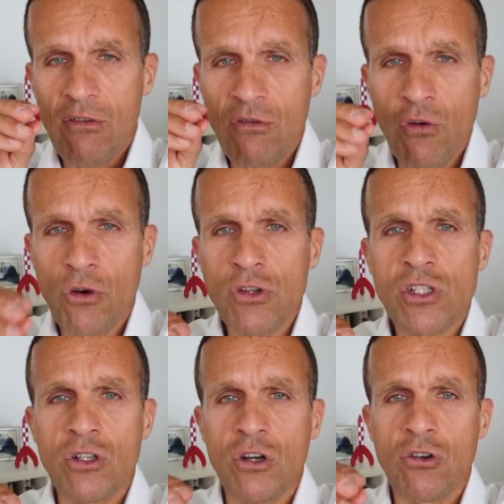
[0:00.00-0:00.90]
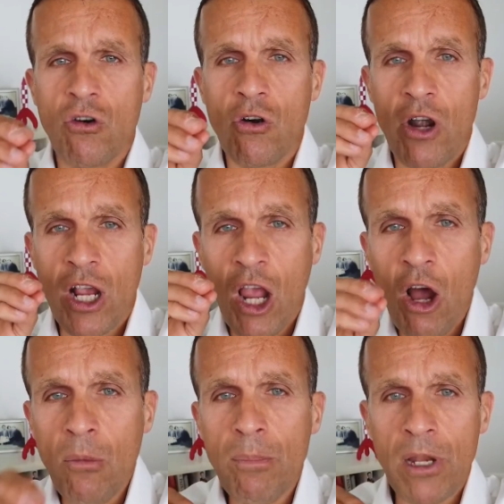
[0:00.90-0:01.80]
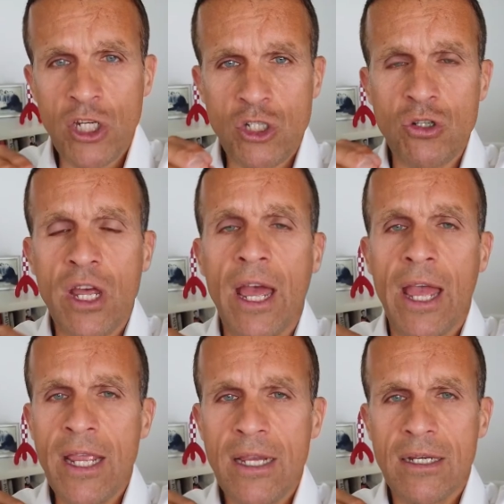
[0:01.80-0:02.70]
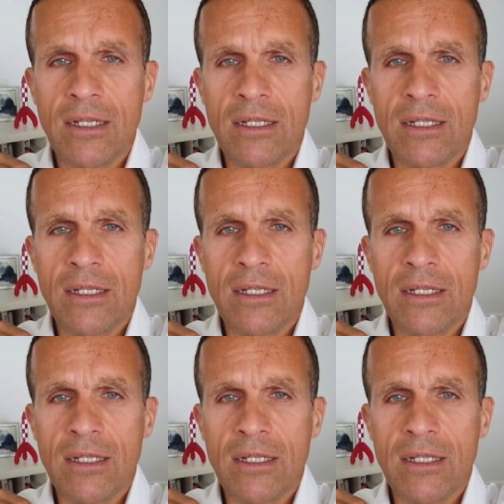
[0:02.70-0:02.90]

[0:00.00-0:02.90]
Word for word: focus on or accomplish today